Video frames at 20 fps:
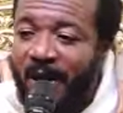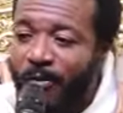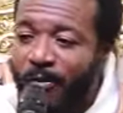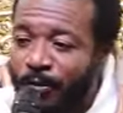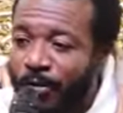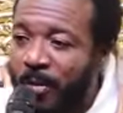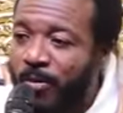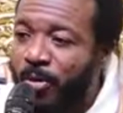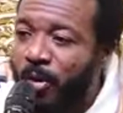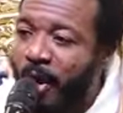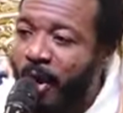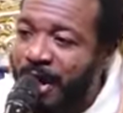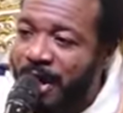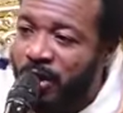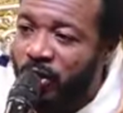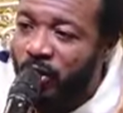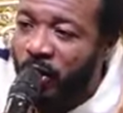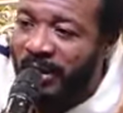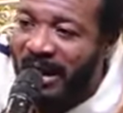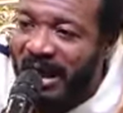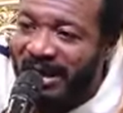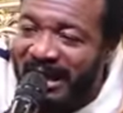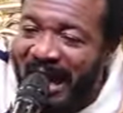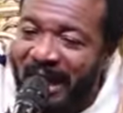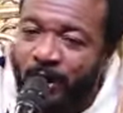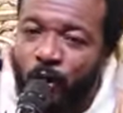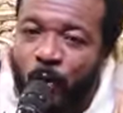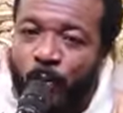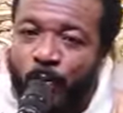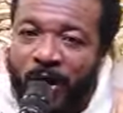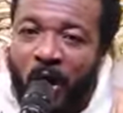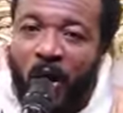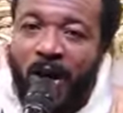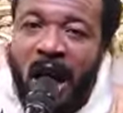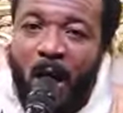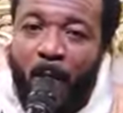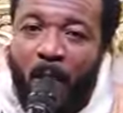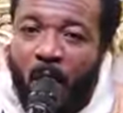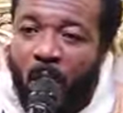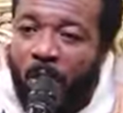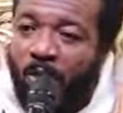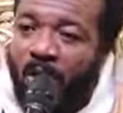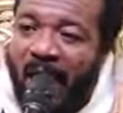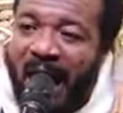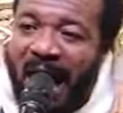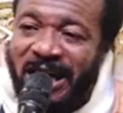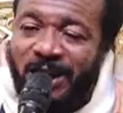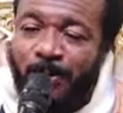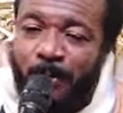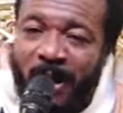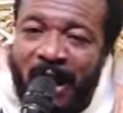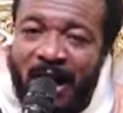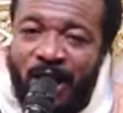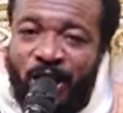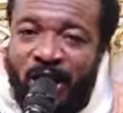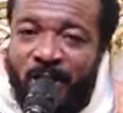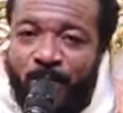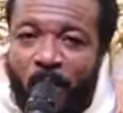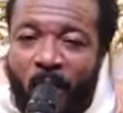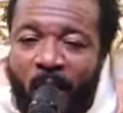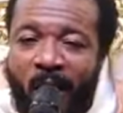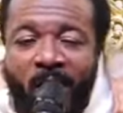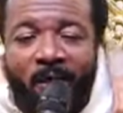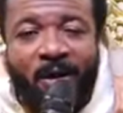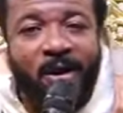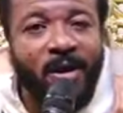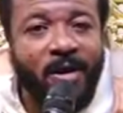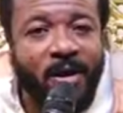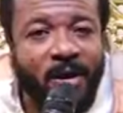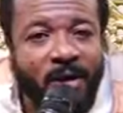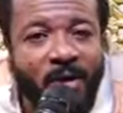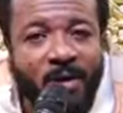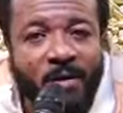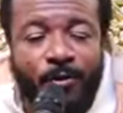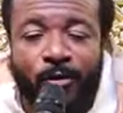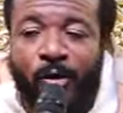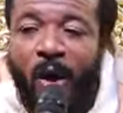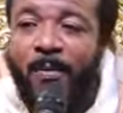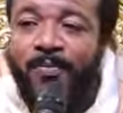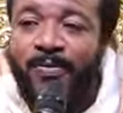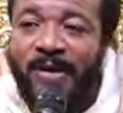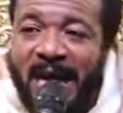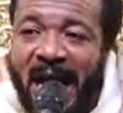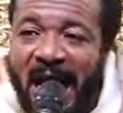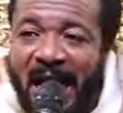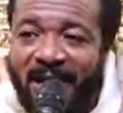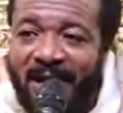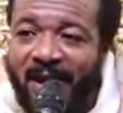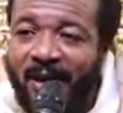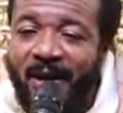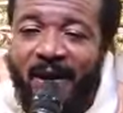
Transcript: From going to desert to pray on our own, ask Brother Chibo. From there,